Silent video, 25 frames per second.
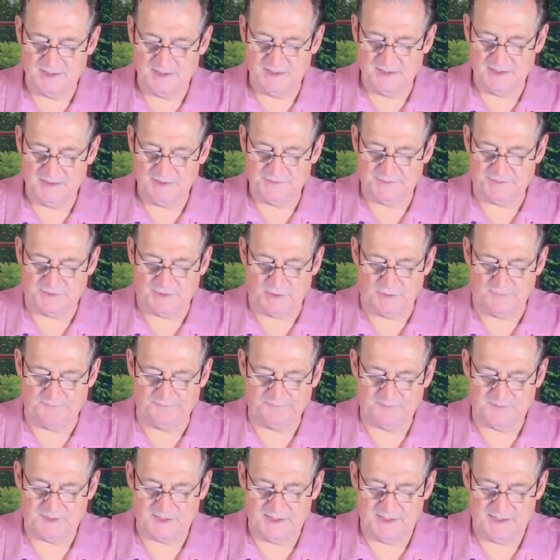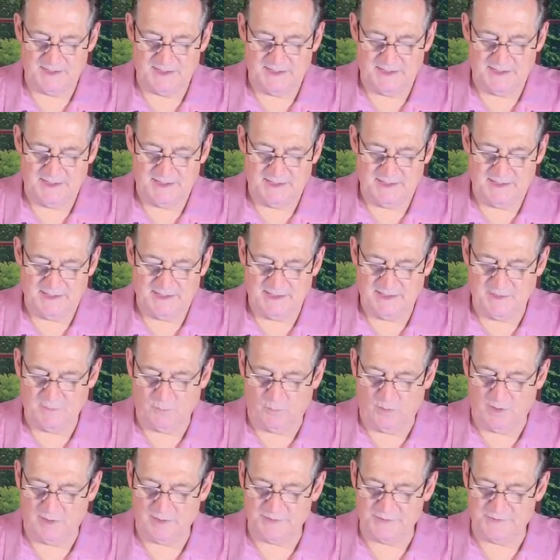So he
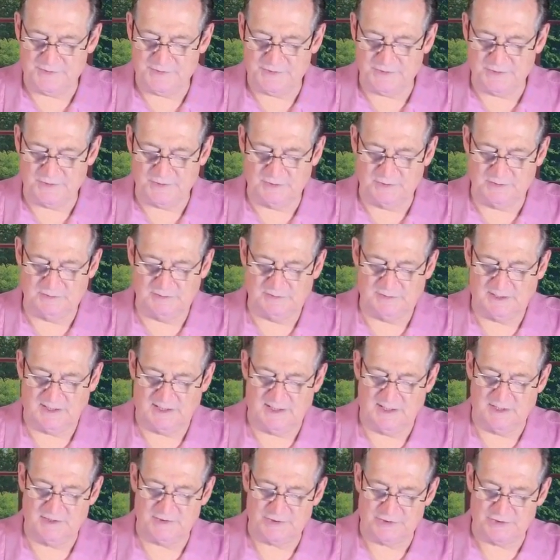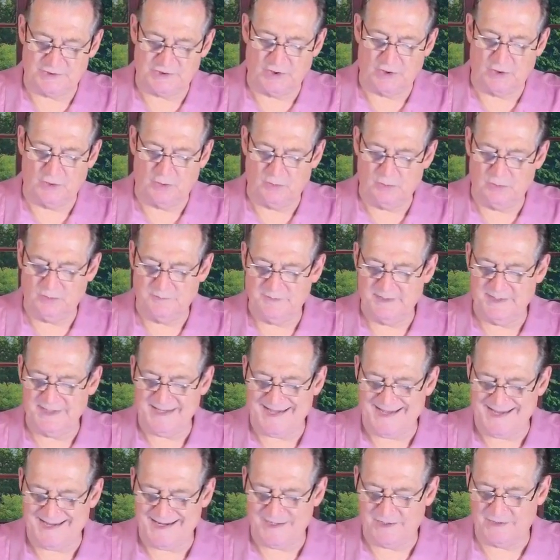wanted to uh, show the
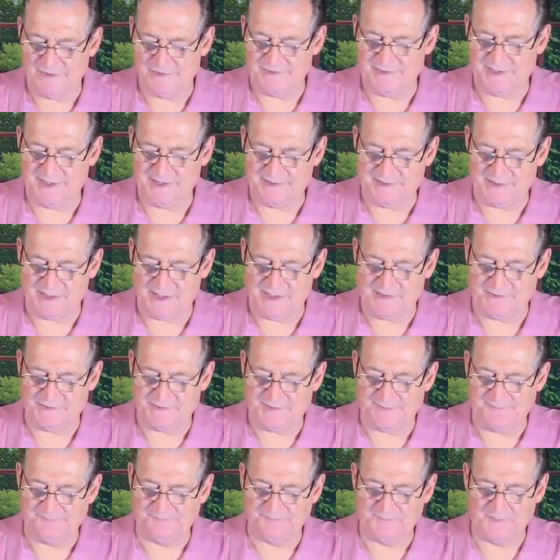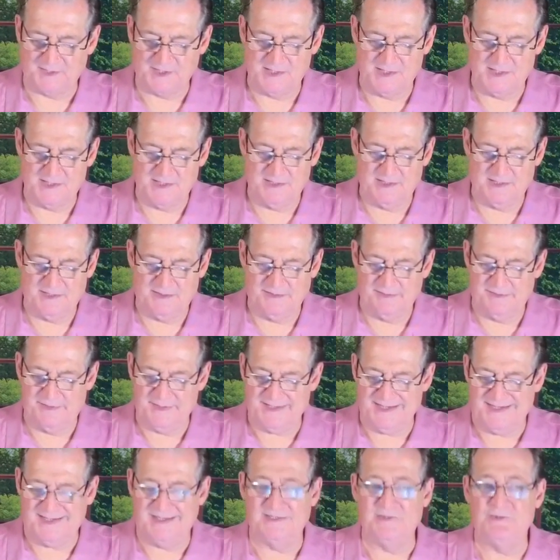heirs, that's us, the
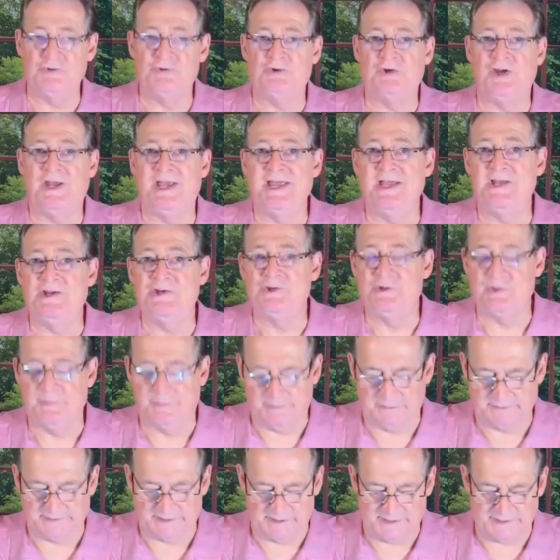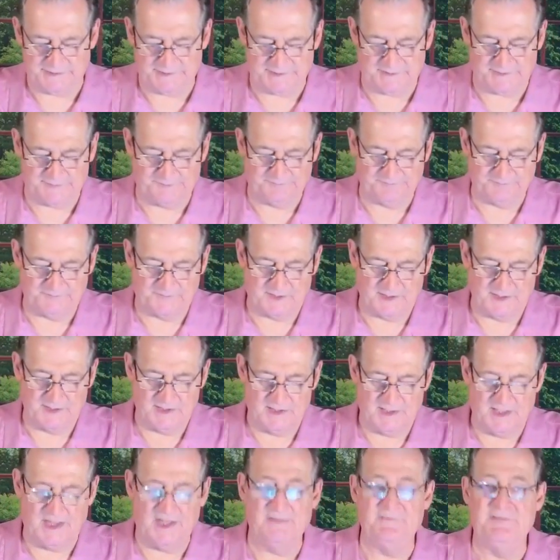unchangeableness
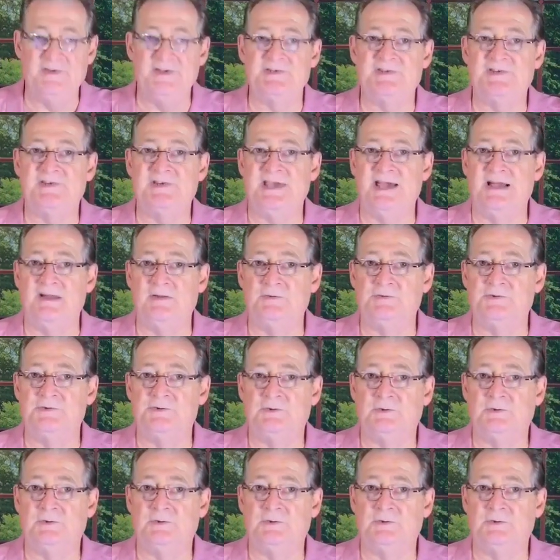of his counsel